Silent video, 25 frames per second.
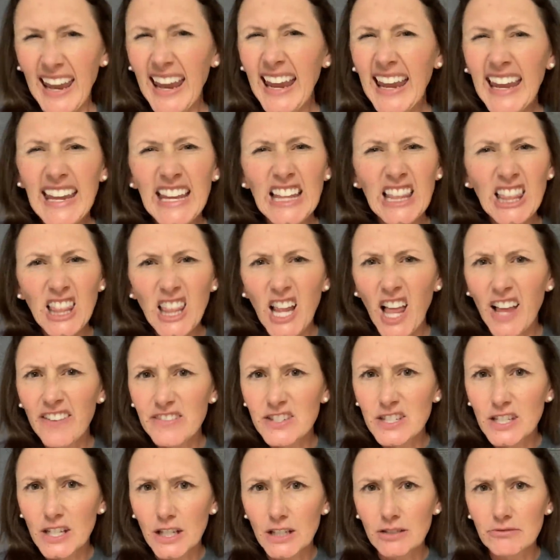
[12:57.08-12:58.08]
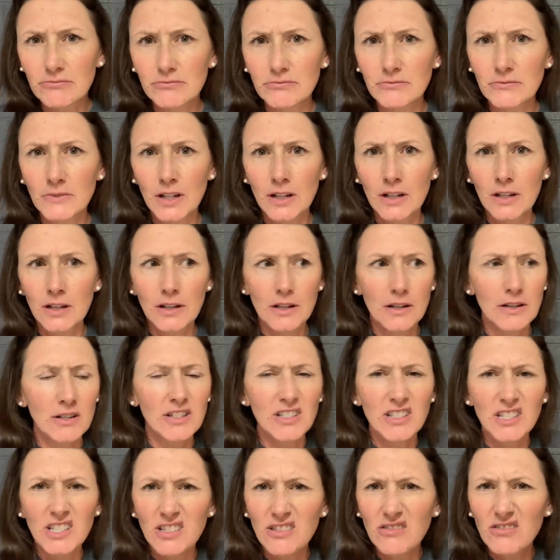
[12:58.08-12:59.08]
He loves it.
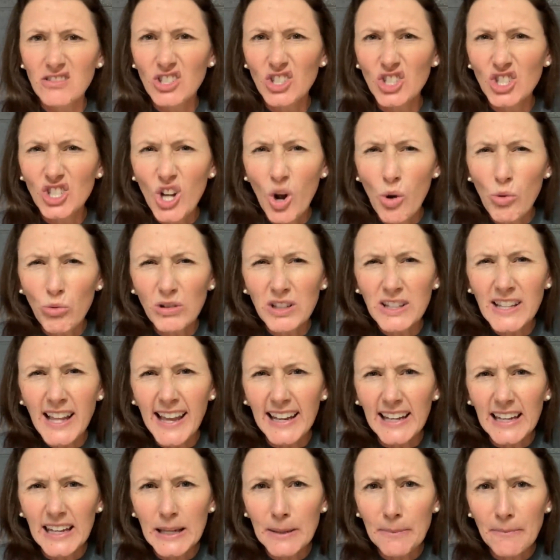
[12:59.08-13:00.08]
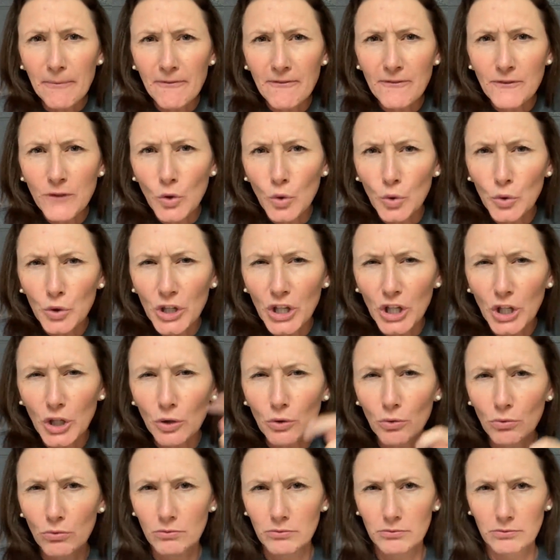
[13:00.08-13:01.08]
Don't let him fool
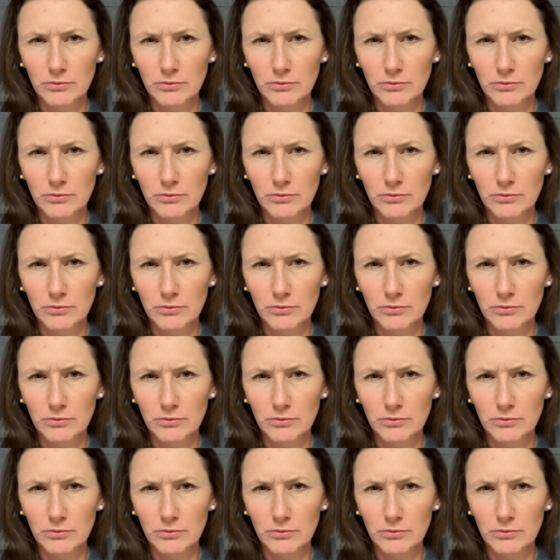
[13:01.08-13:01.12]
you.